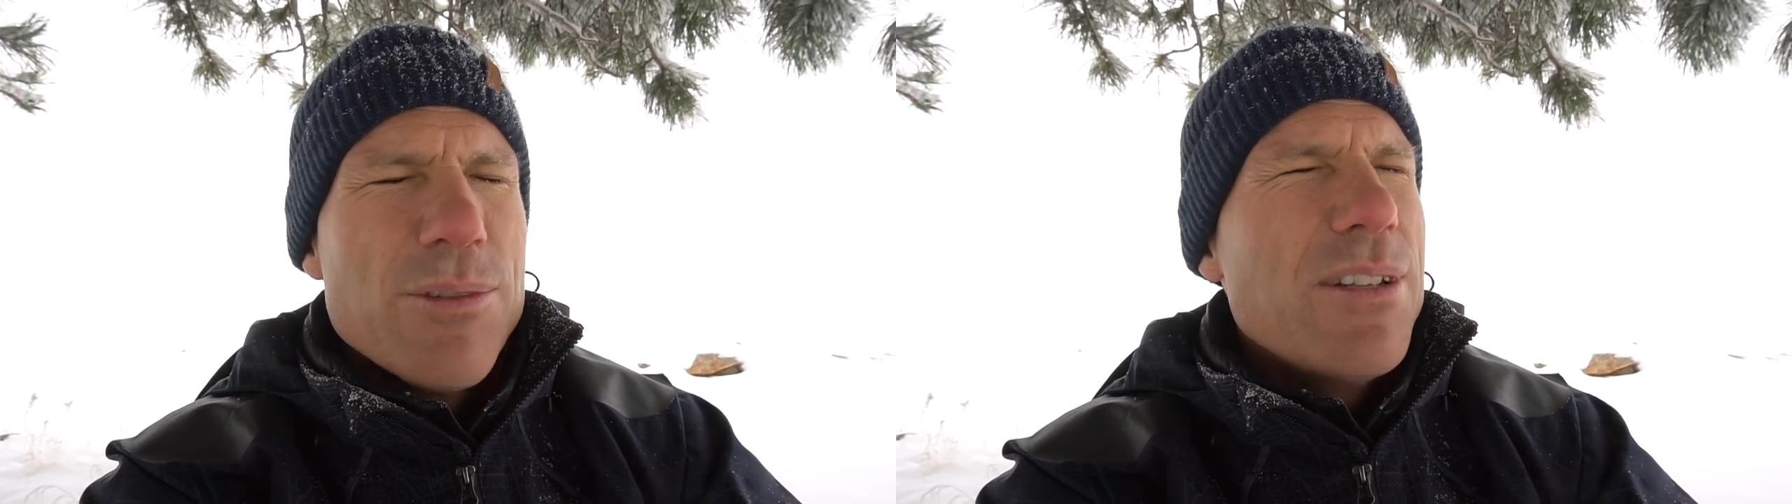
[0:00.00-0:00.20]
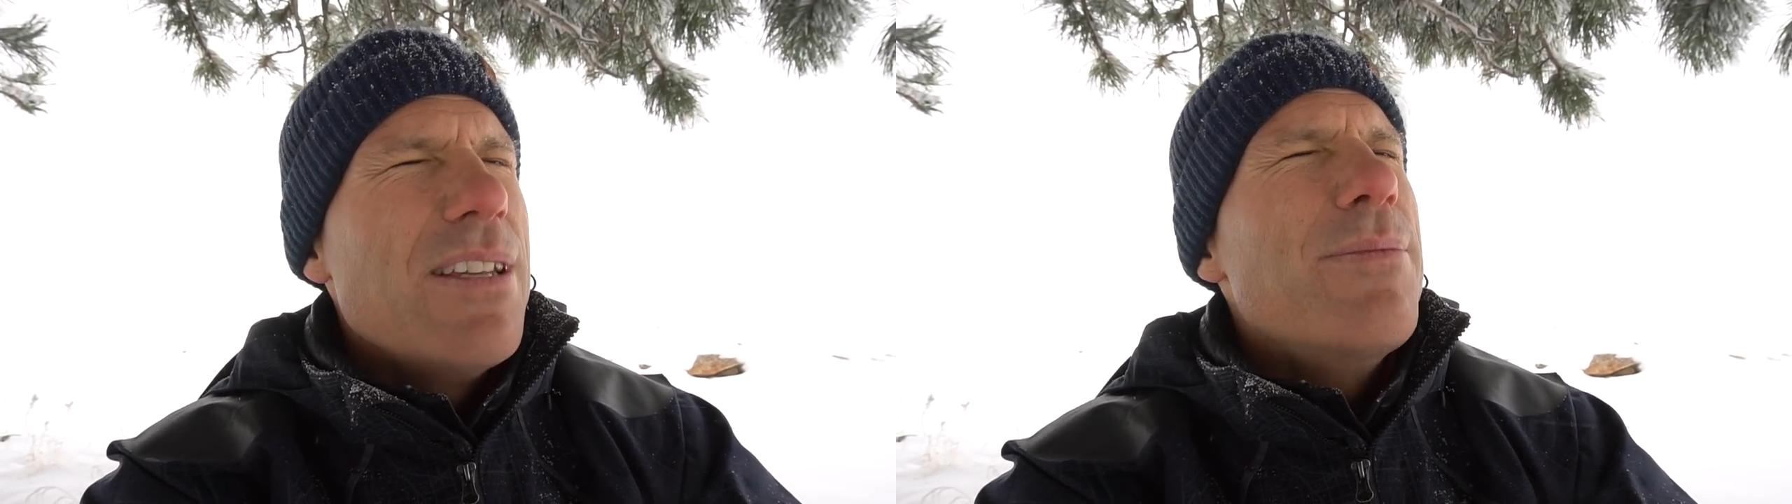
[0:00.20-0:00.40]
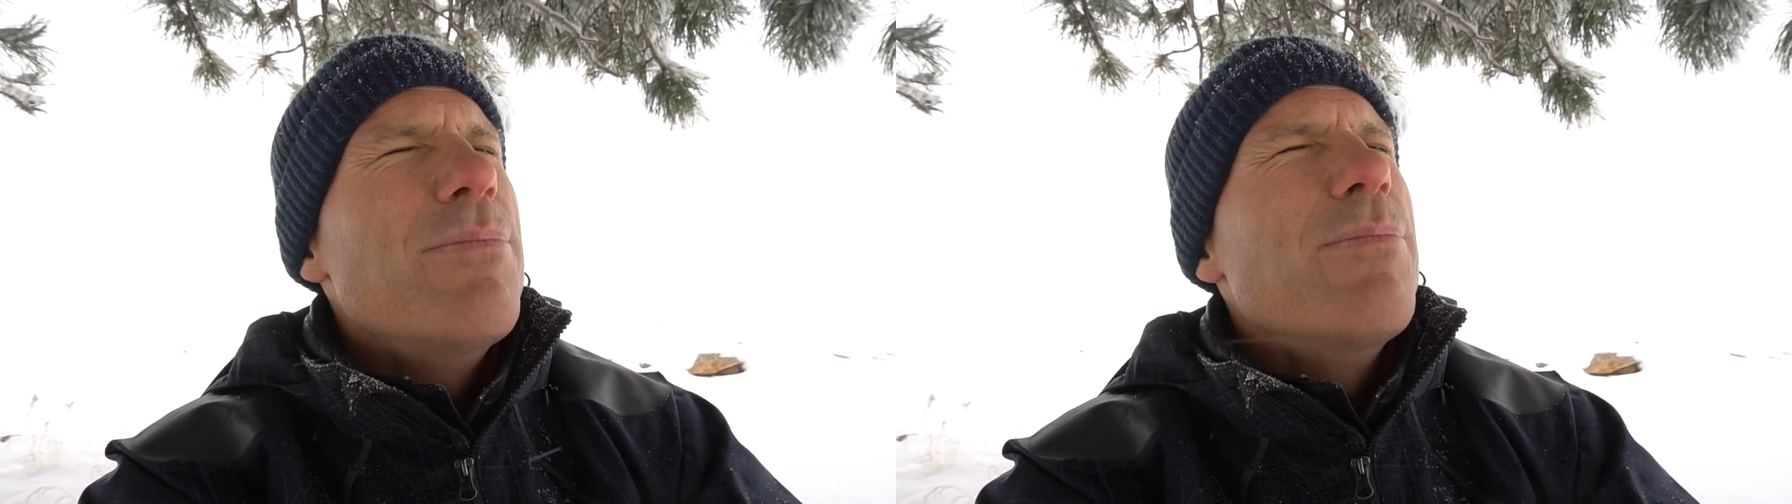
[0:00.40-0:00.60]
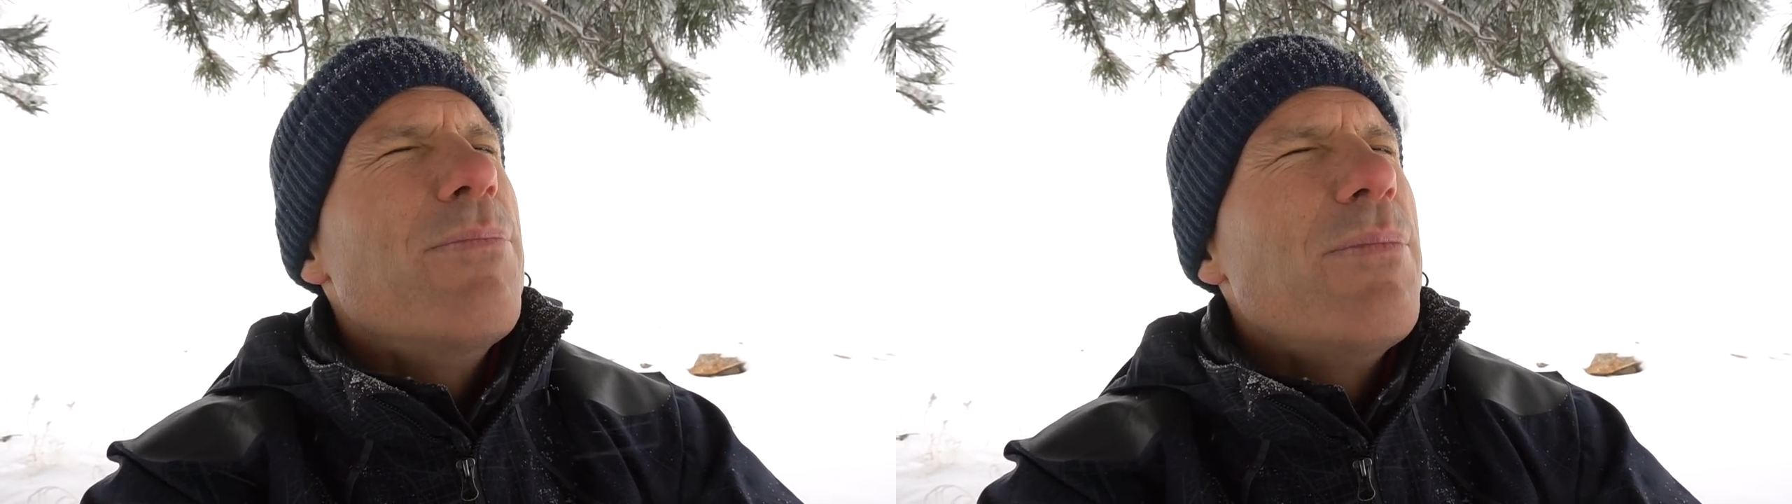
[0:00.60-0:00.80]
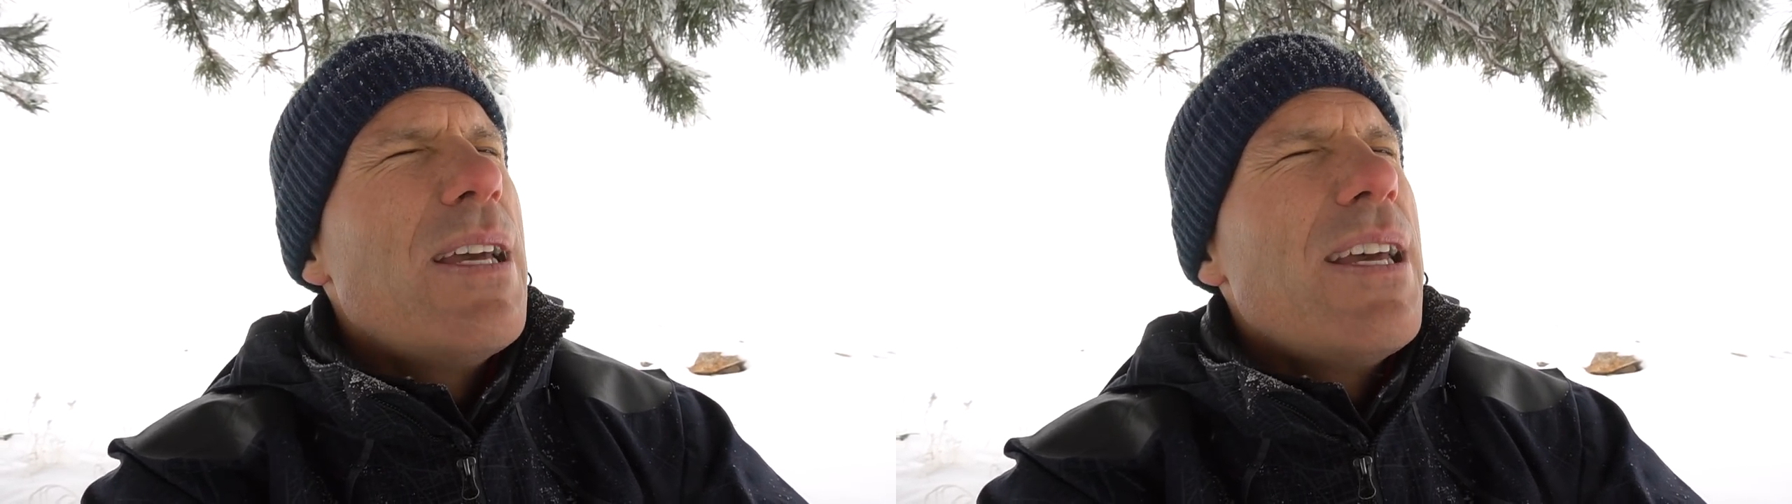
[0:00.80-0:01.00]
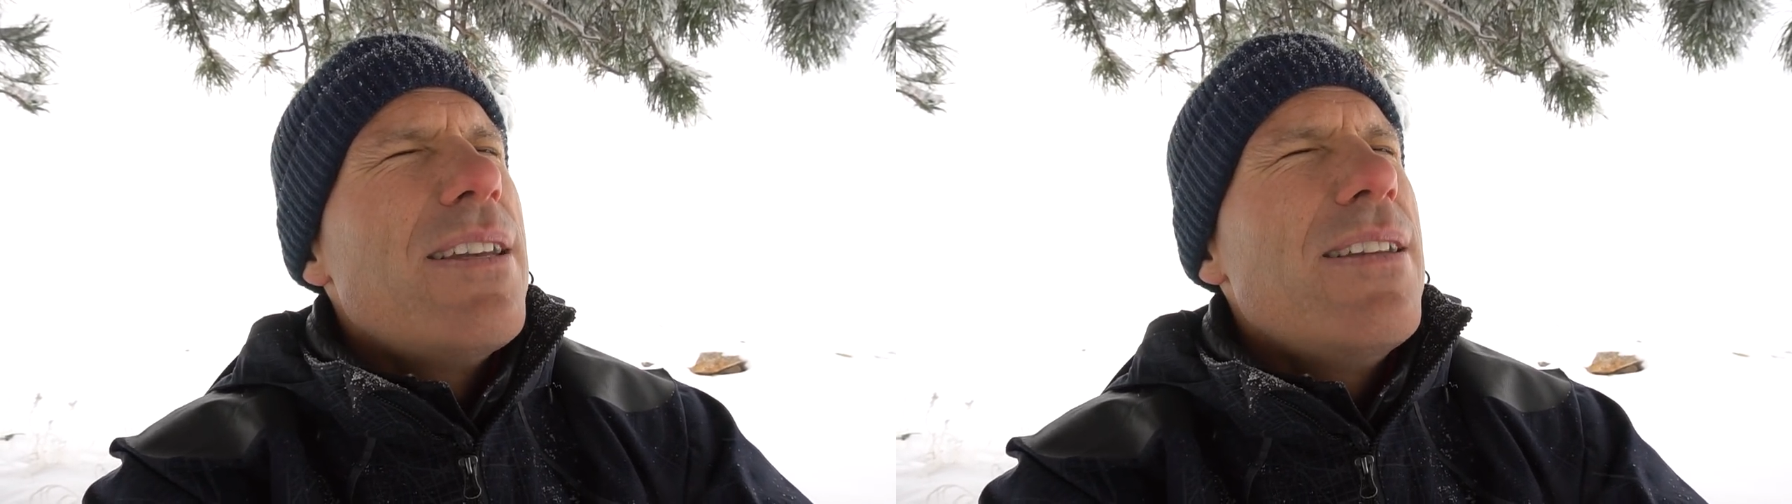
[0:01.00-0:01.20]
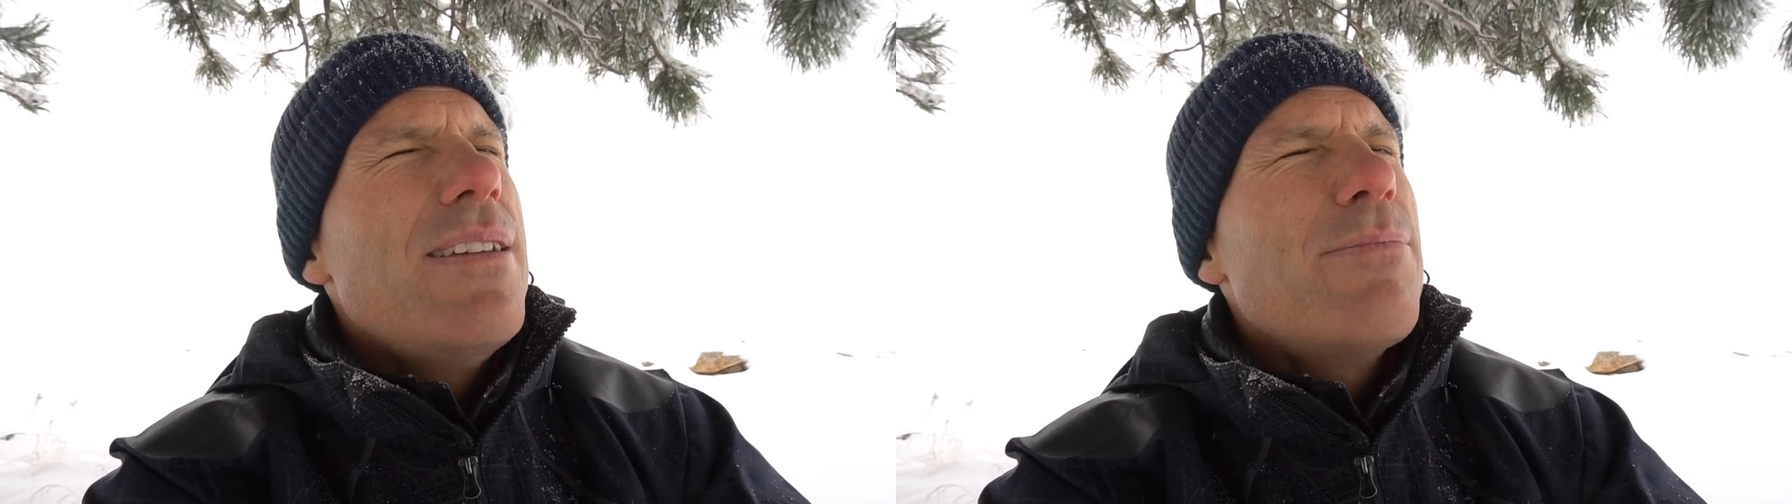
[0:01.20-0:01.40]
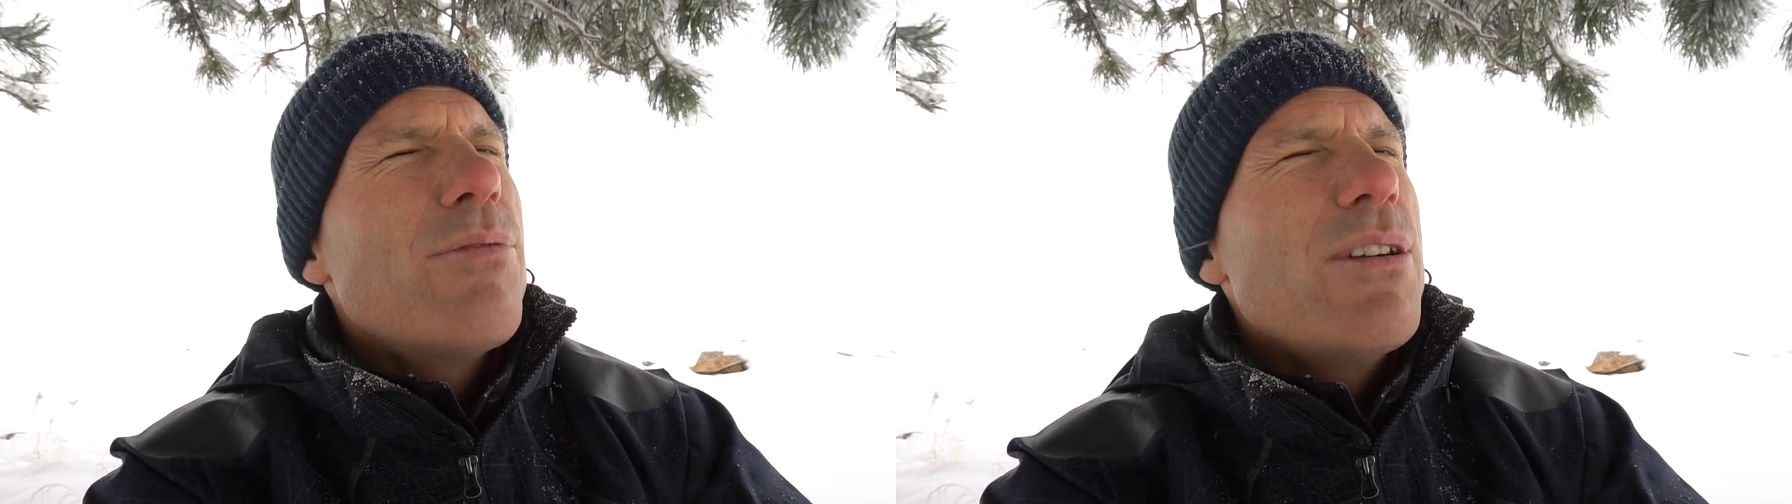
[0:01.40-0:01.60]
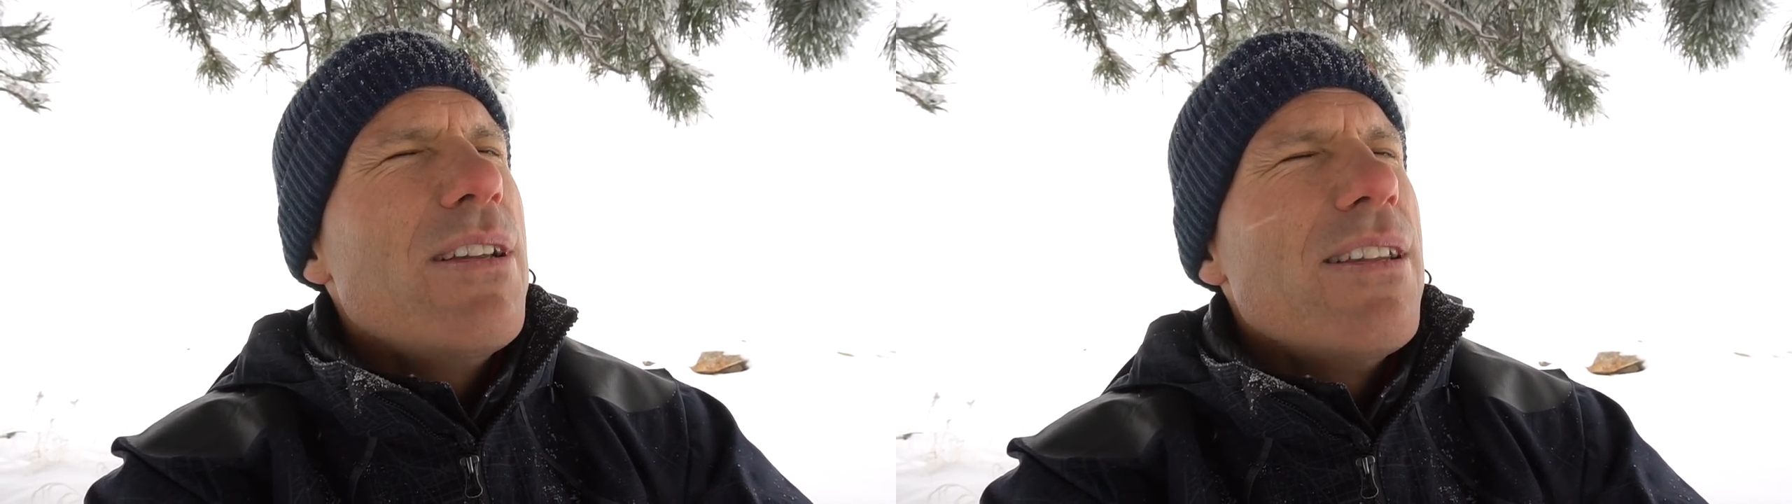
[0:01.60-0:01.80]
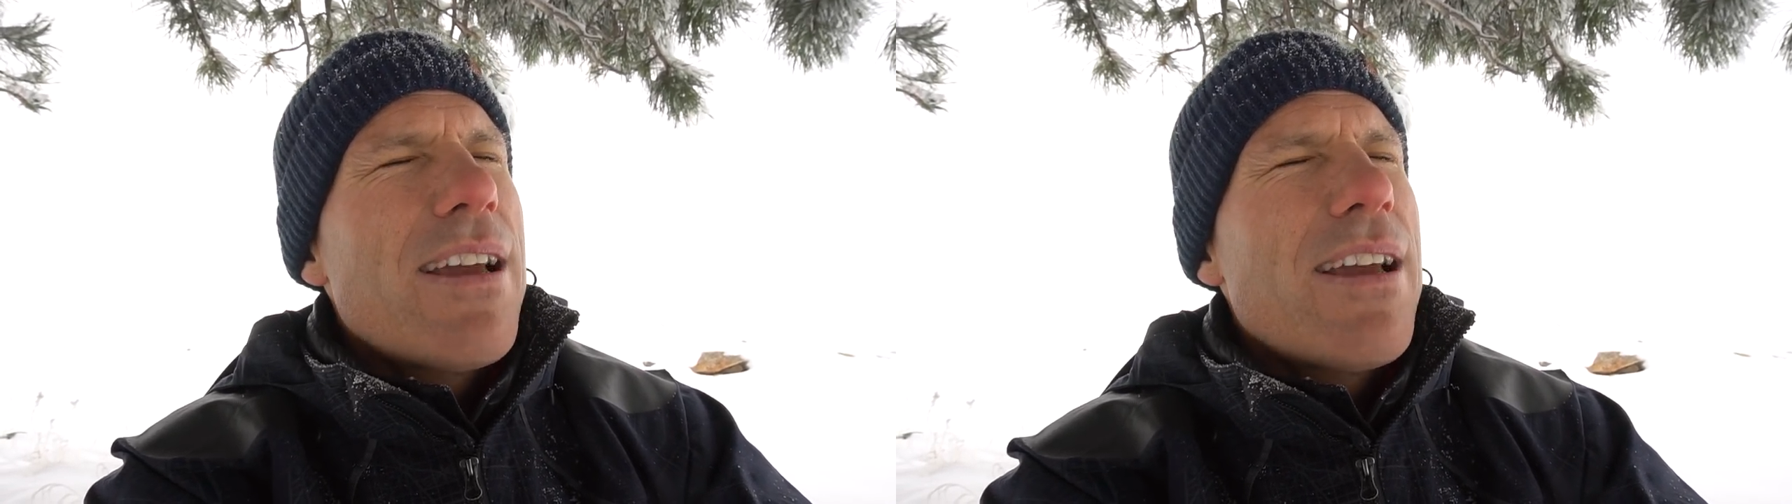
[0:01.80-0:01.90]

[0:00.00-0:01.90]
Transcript: deep Deep breathe.